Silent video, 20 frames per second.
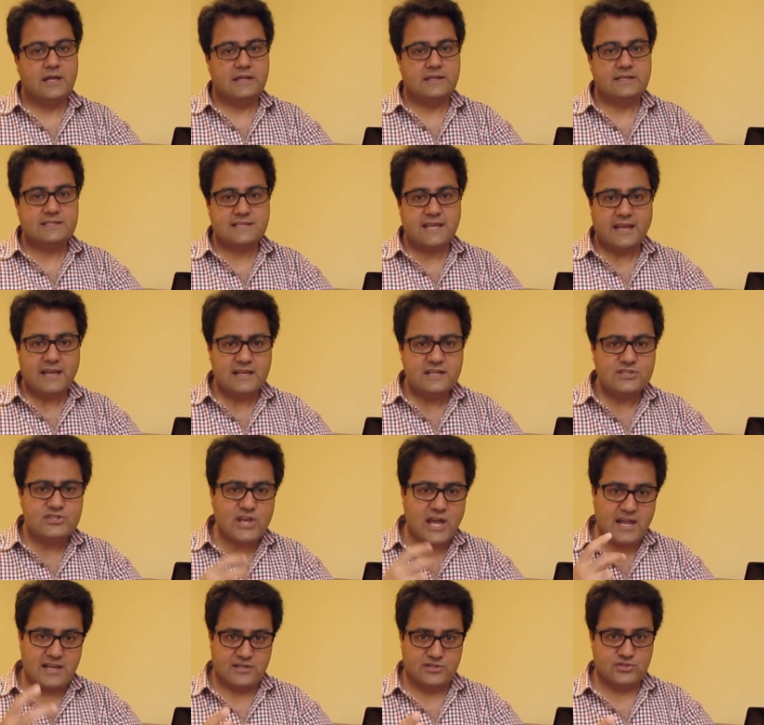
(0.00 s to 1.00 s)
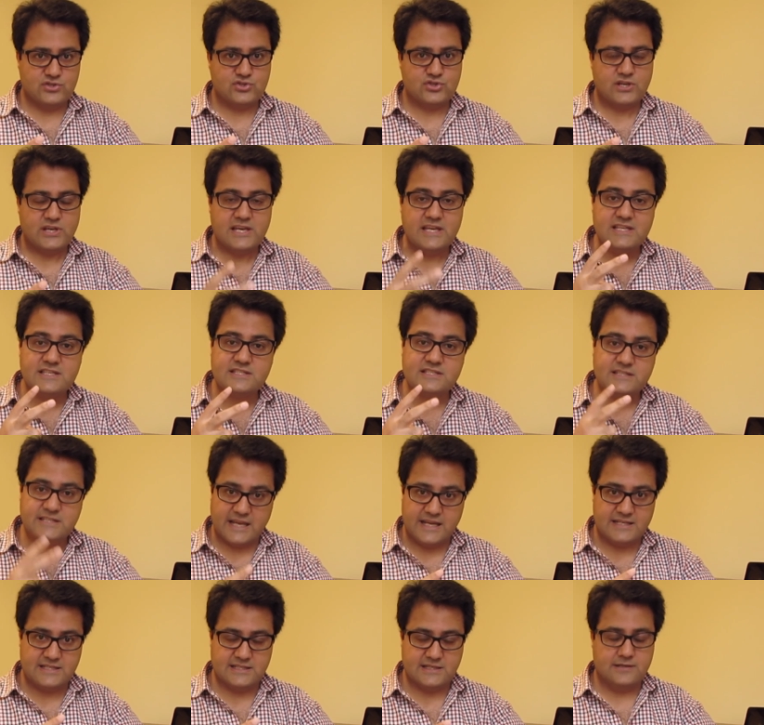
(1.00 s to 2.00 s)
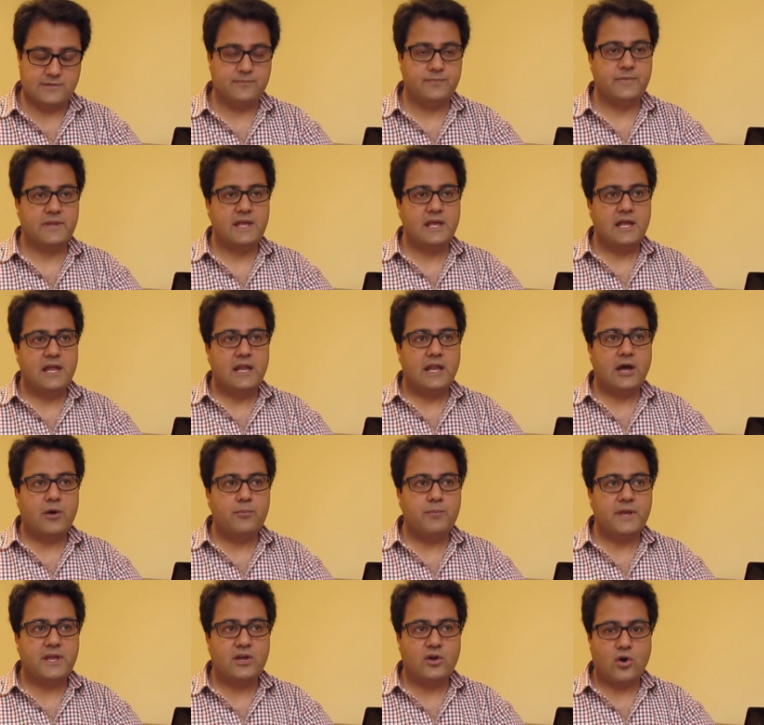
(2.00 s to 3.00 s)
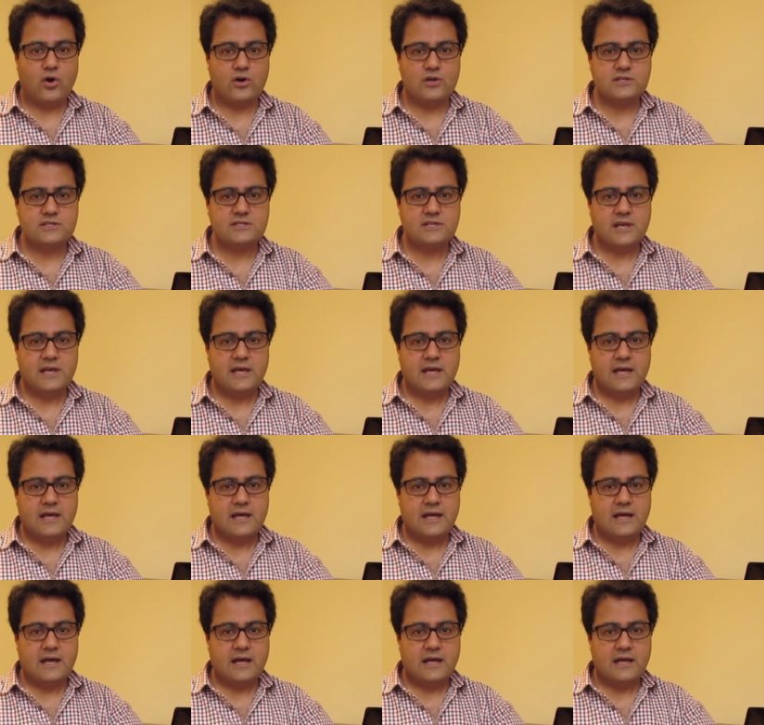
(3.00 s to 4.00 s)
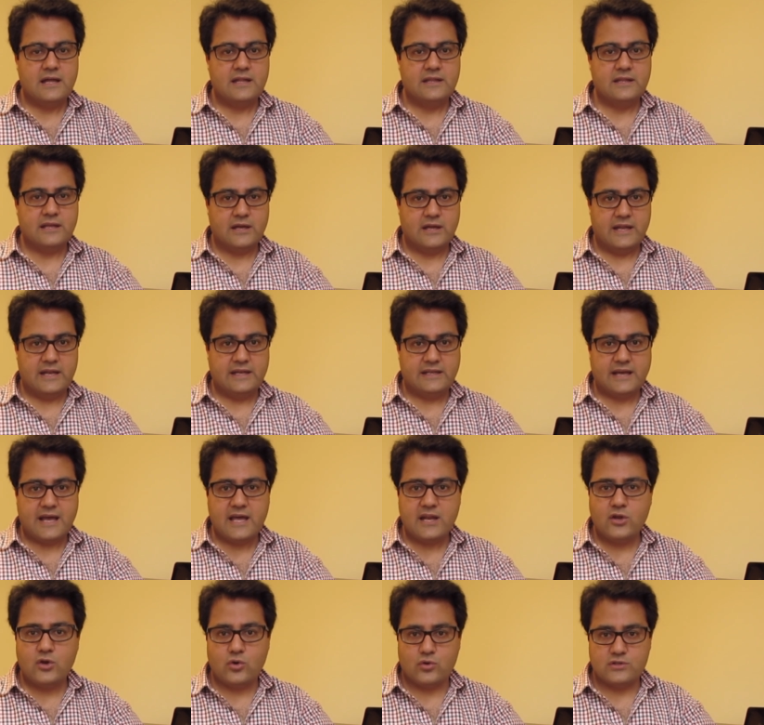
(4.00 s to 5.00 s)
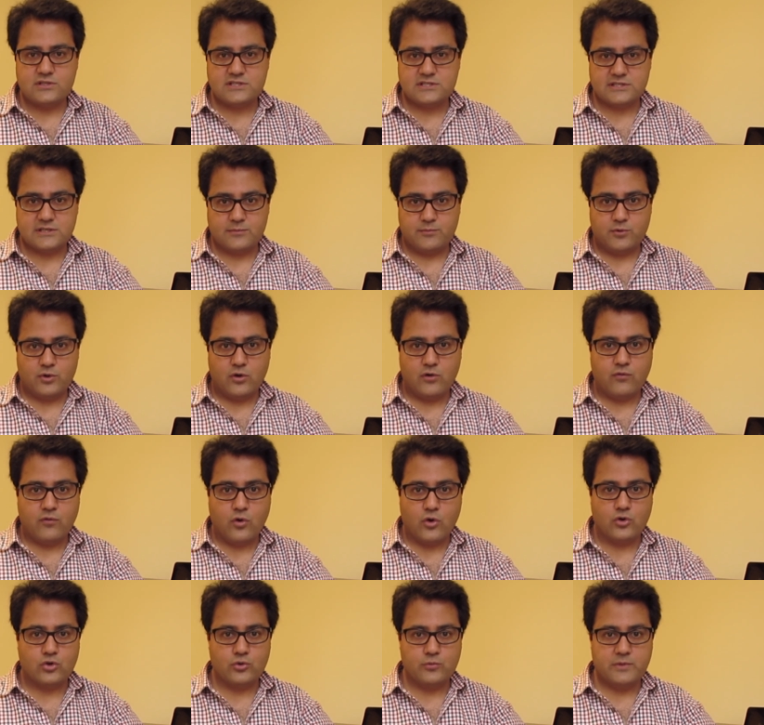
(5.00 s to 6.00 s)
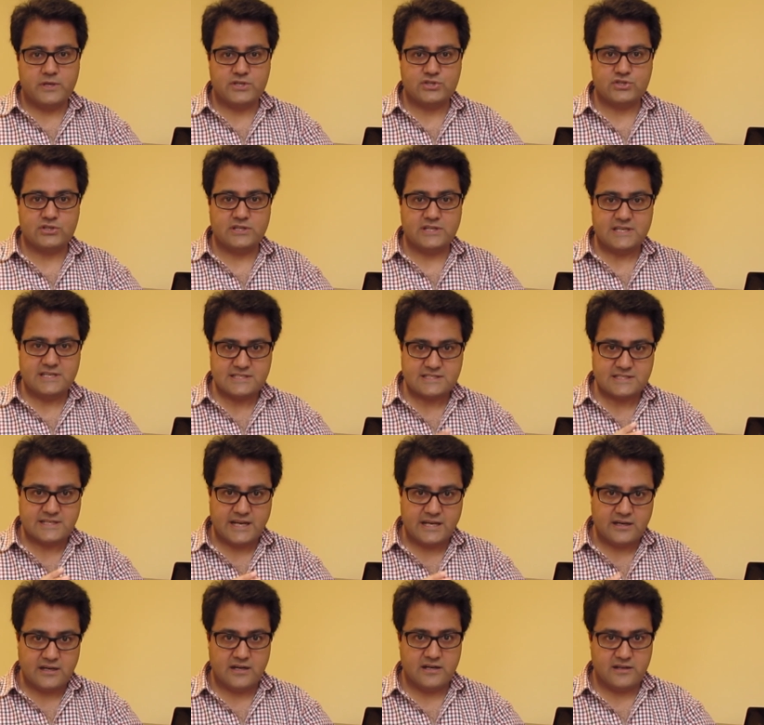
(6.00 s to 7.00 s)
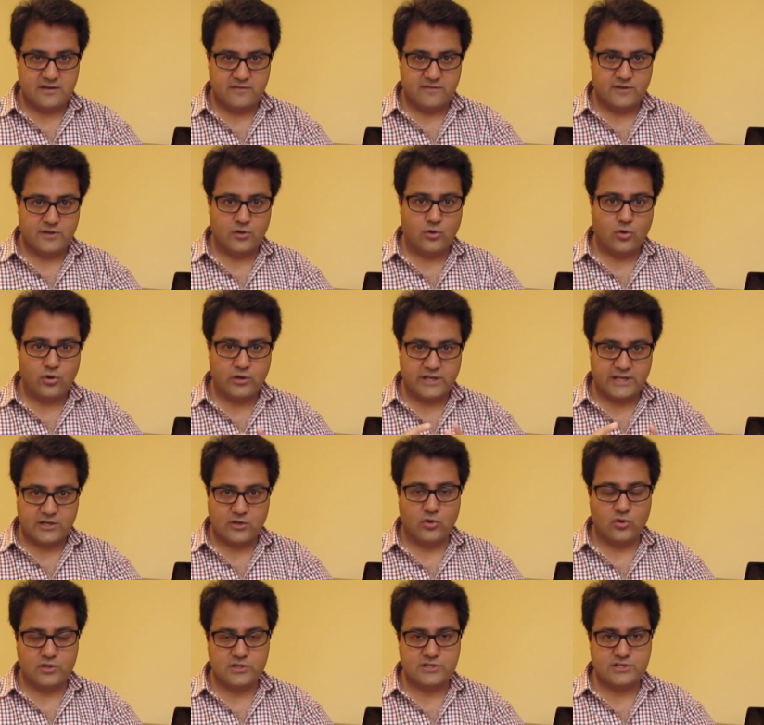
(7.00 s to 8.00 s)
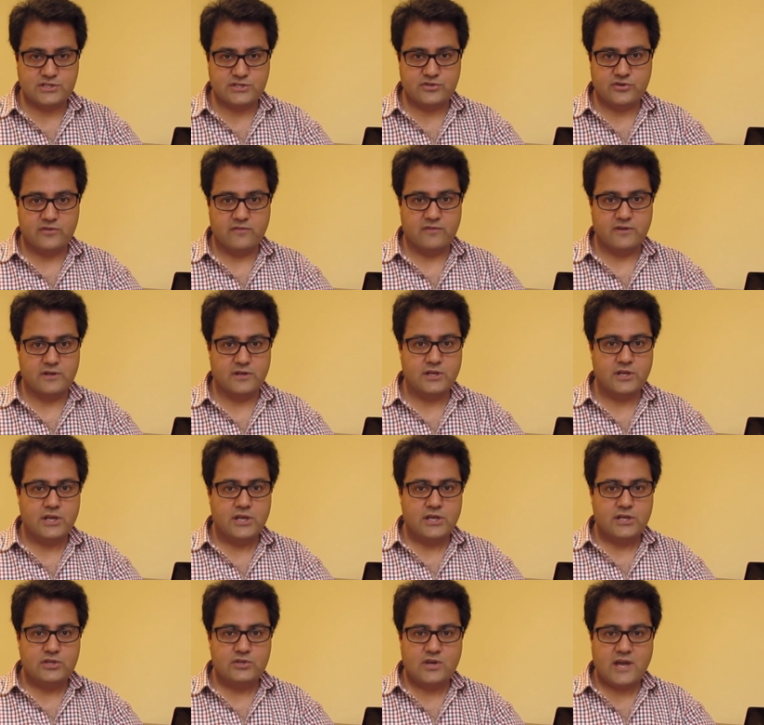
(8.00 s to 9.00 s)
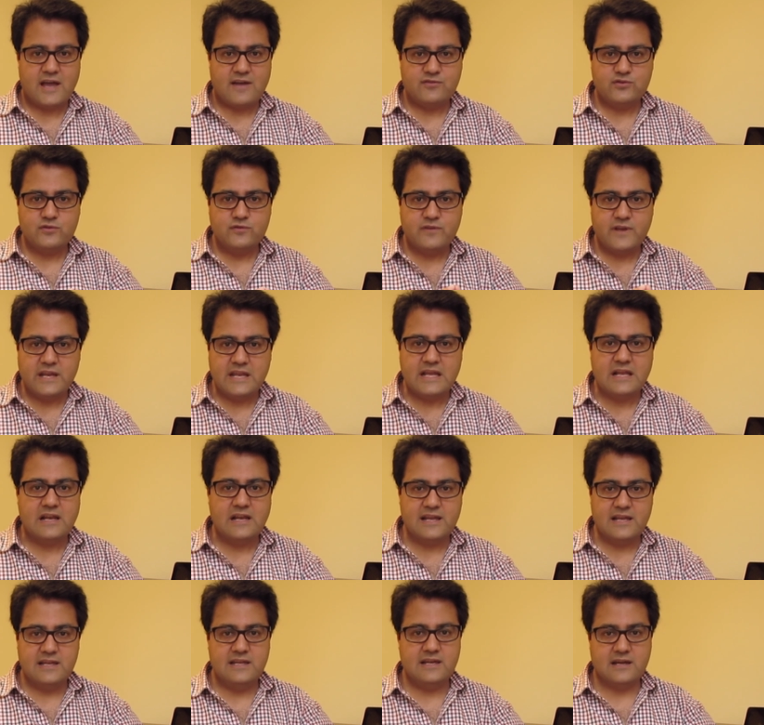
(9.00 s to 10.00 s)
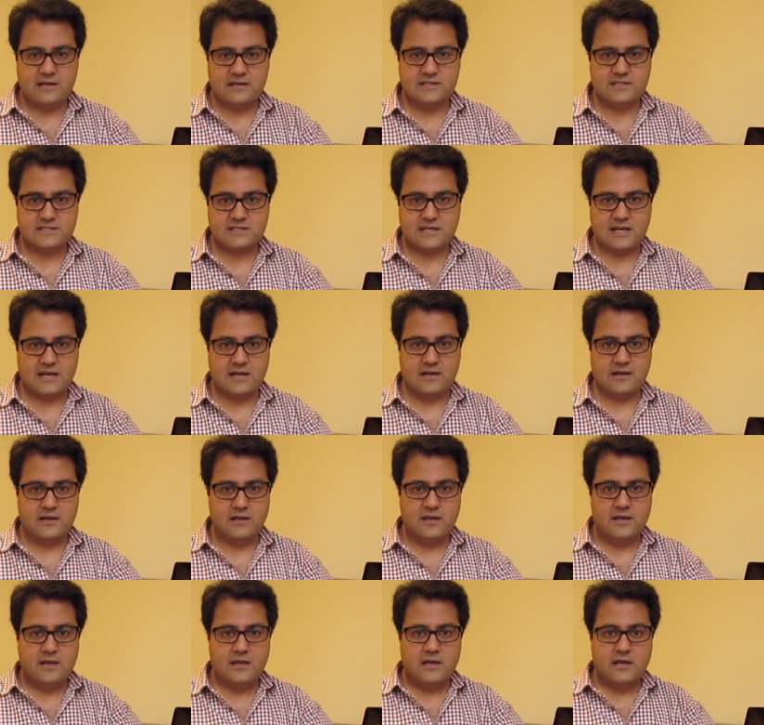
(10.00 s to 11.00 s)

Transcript: The second challenge is data. Now, because the entire concept of automation is data driven or technology driven, you have to very clearly understand